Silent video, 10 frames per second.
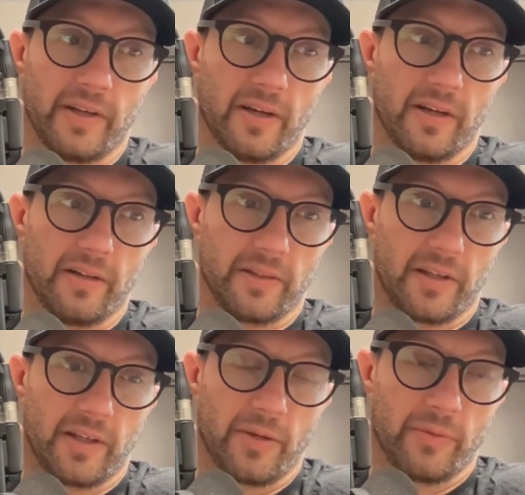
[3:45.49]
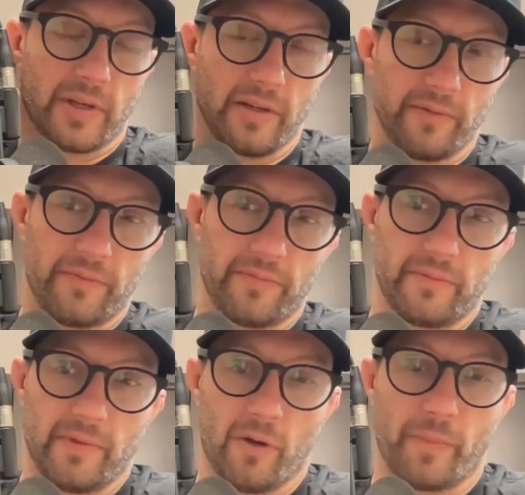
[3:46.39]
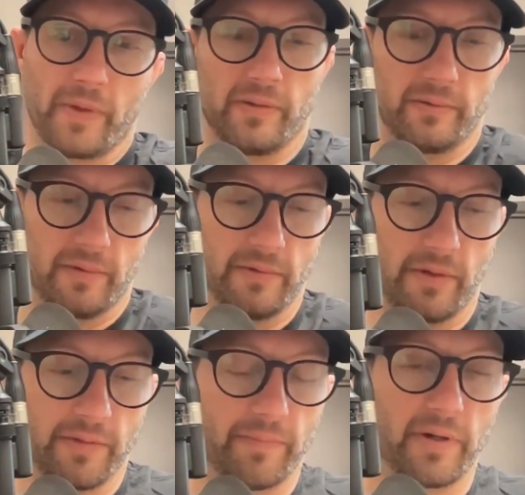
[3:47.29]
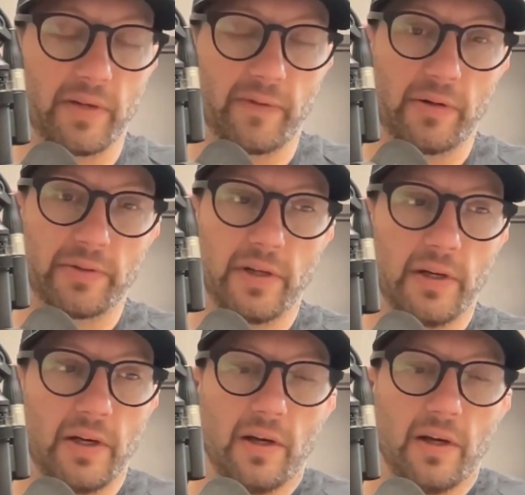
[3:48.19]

And he was kind of helping another buddy of ours